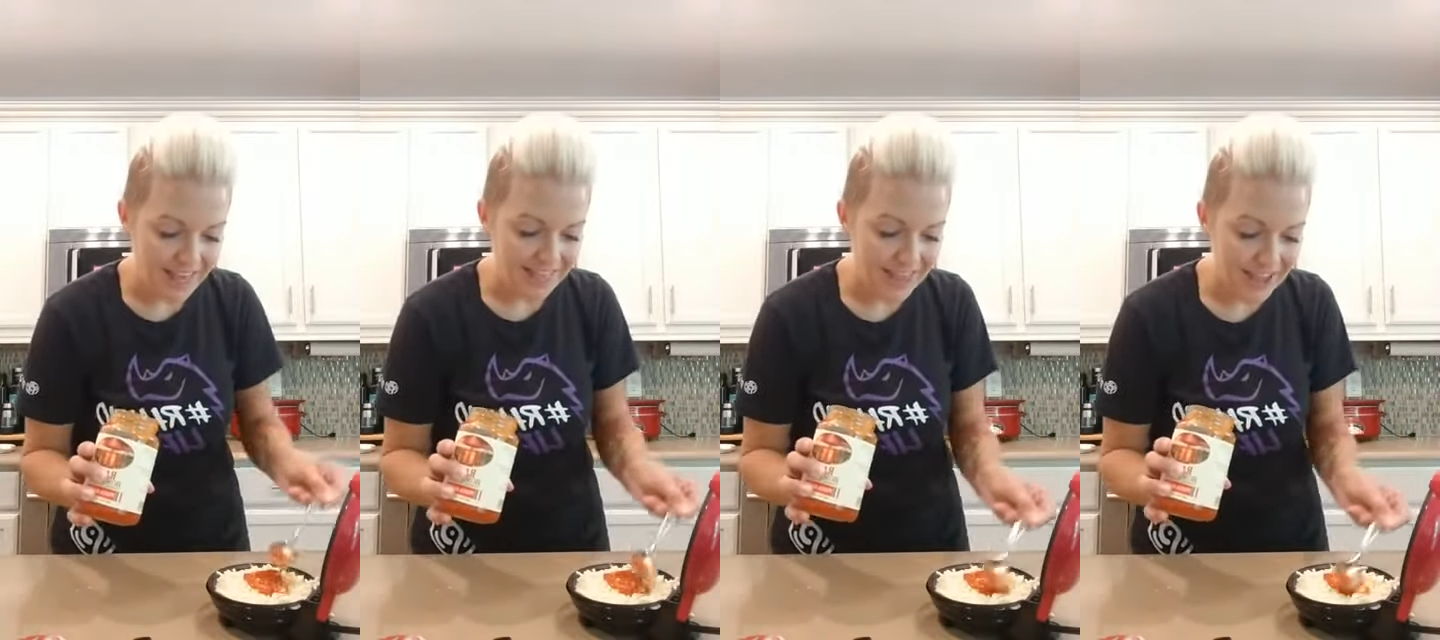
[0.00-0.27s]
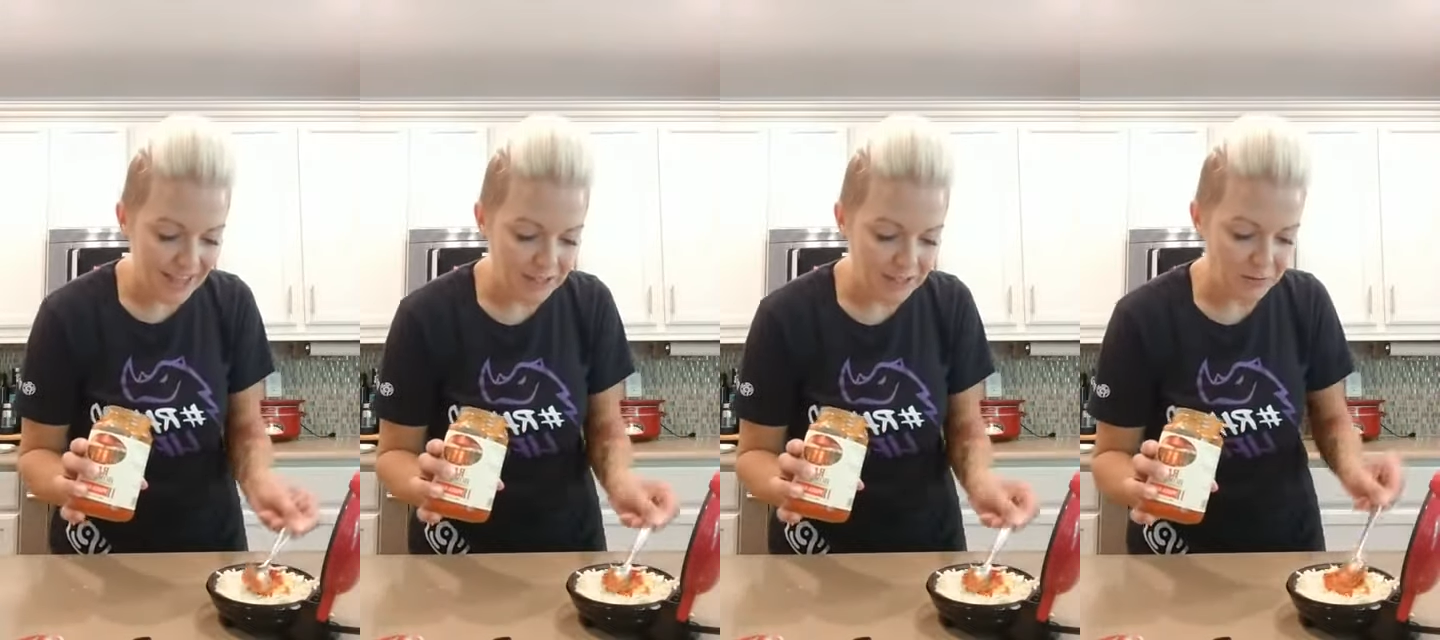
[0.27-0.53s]

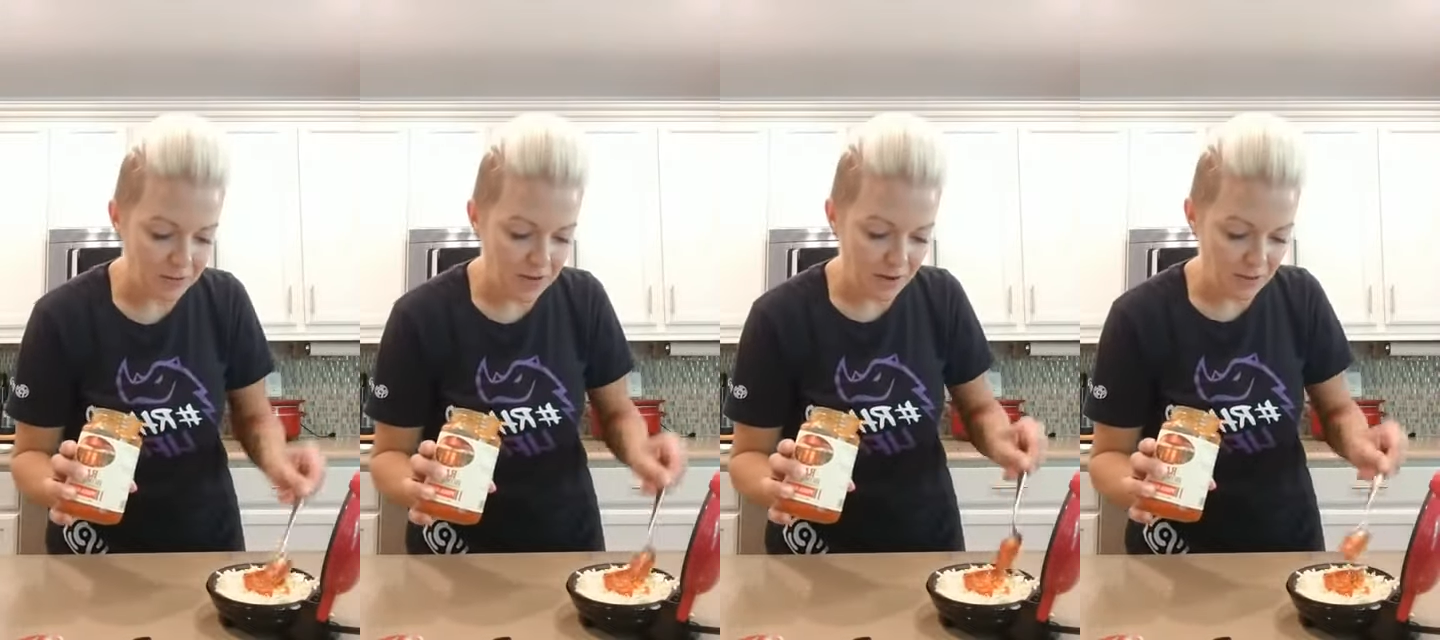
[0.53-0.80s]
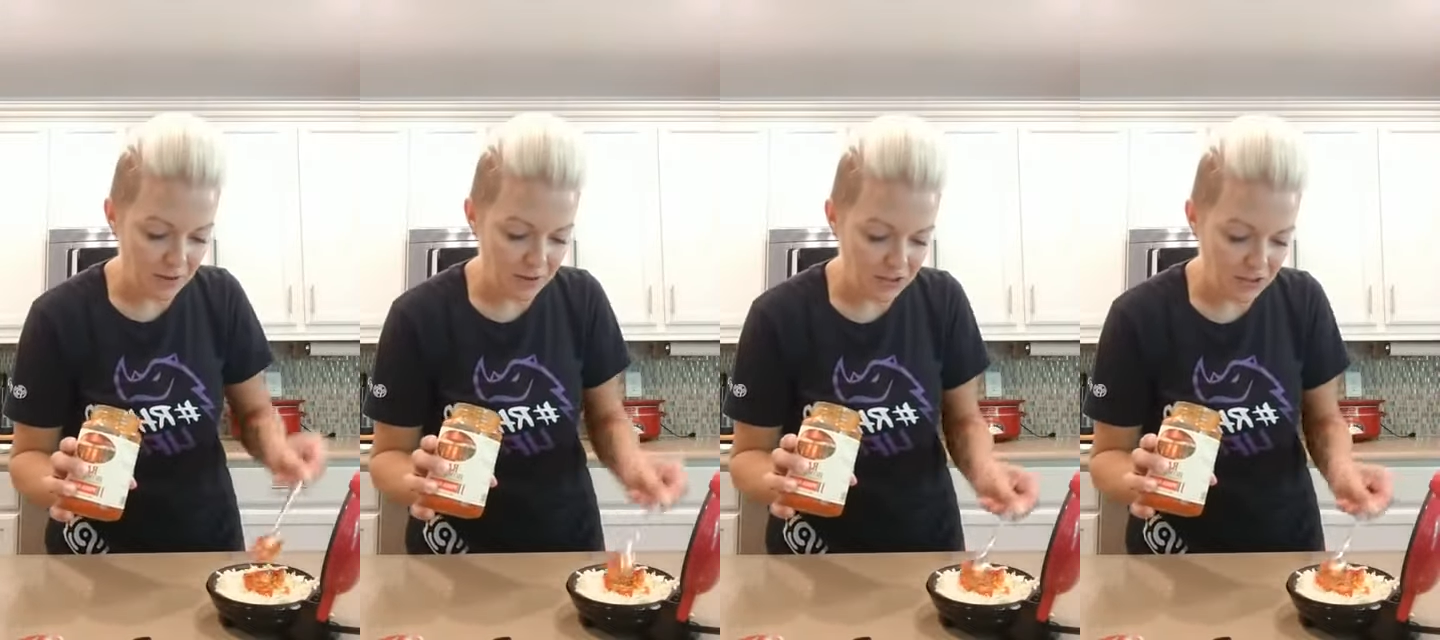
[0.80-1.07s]
that's what I
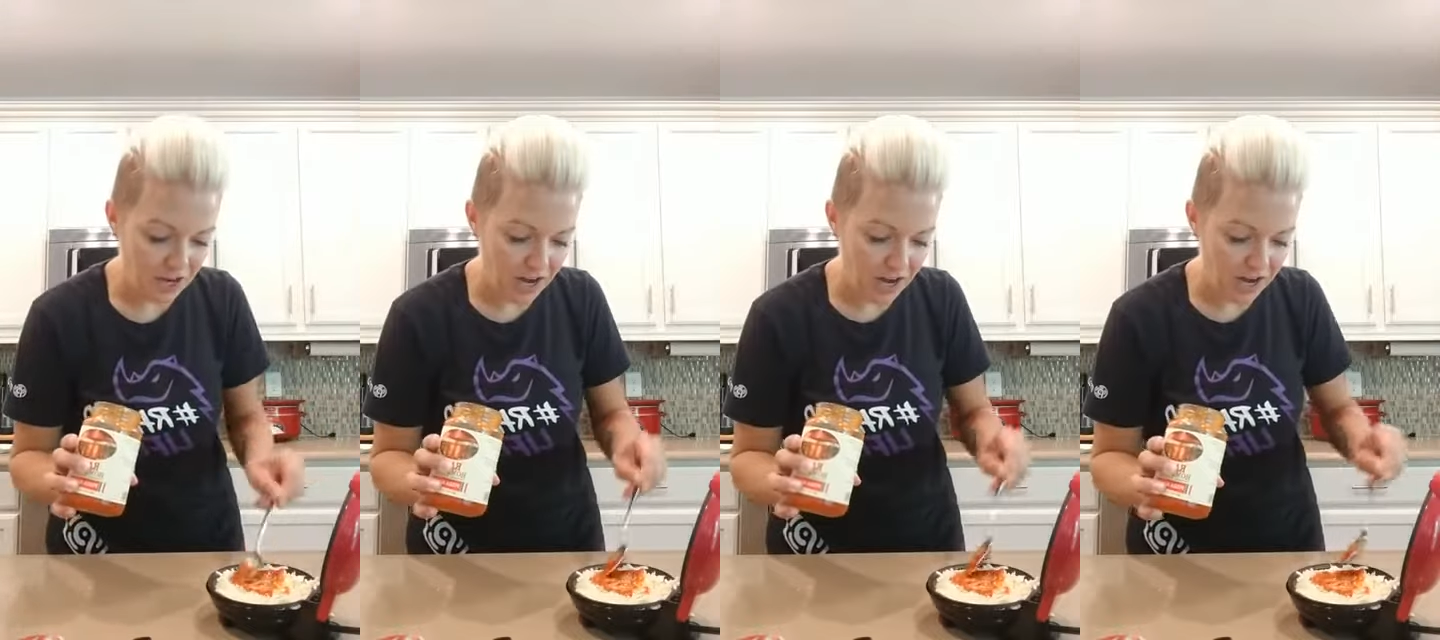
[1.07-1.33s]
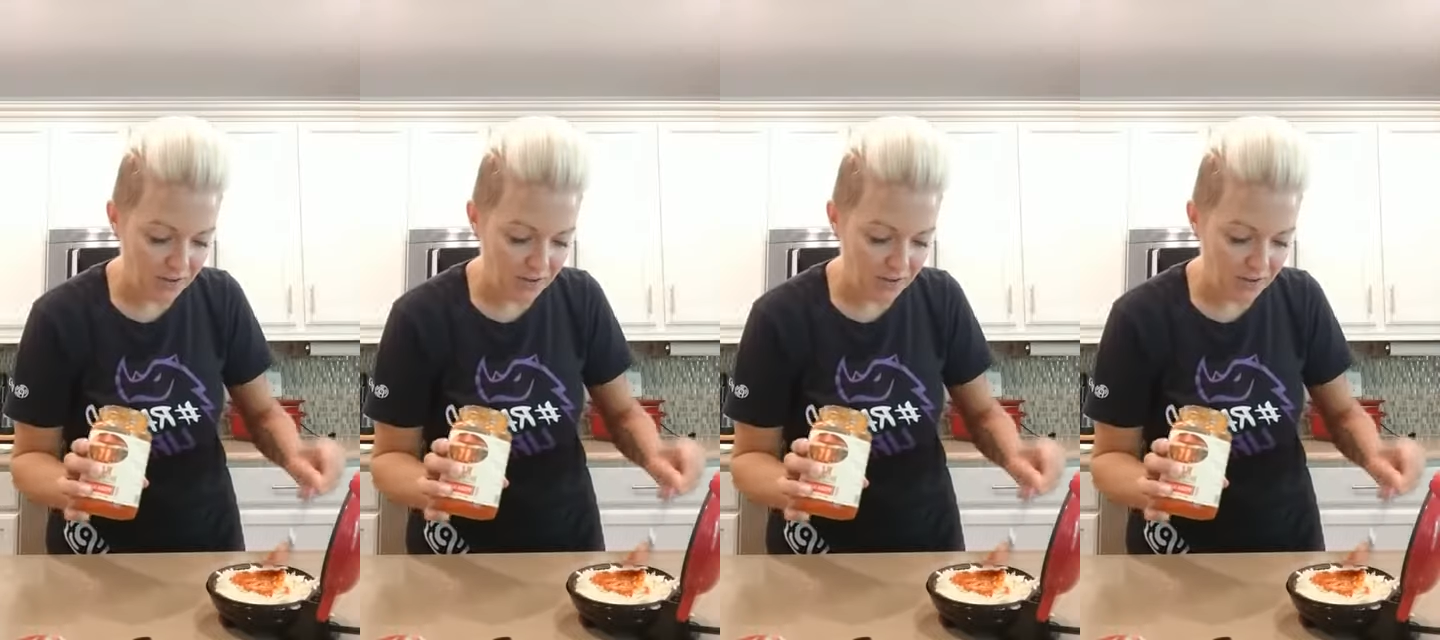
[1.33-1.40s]
want to try.